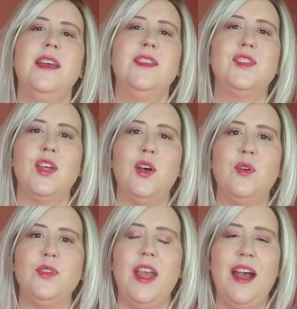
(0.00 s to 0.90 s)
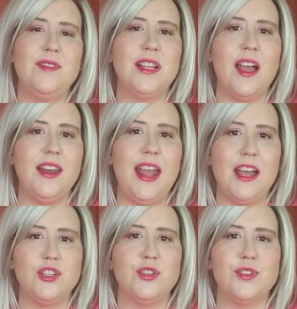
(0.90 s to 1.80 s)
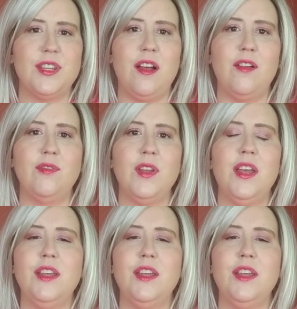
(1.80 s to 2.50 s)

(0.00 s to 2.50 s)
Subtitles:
So you have to kind of ask yourself,